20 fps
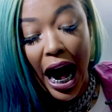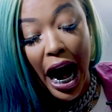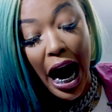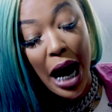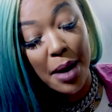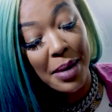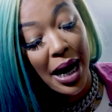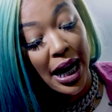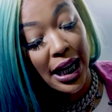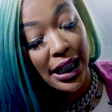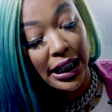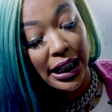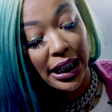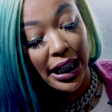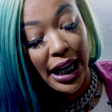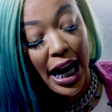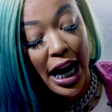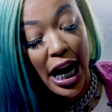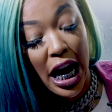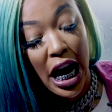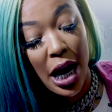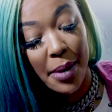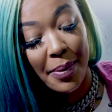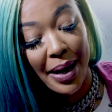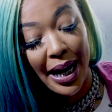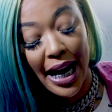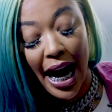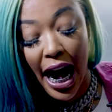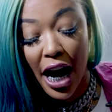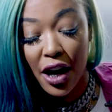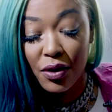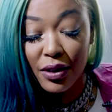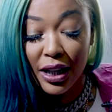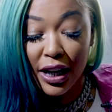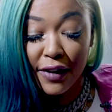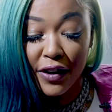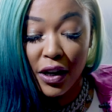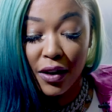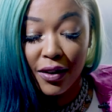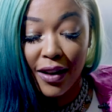I'm not a celeb and I don't
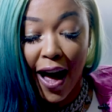live your